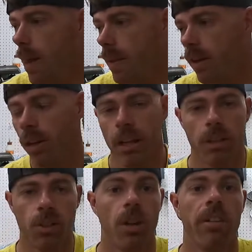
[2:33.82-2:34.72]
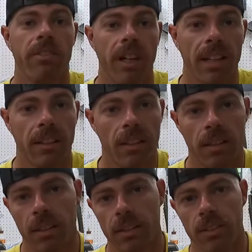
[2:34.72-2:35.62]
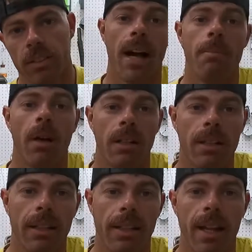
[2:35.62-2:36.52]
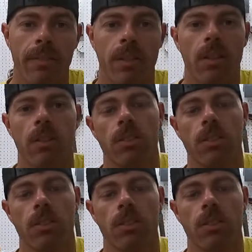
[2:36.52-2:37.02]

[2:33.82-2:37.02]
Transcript: Like the trifecta is time, money, and effort.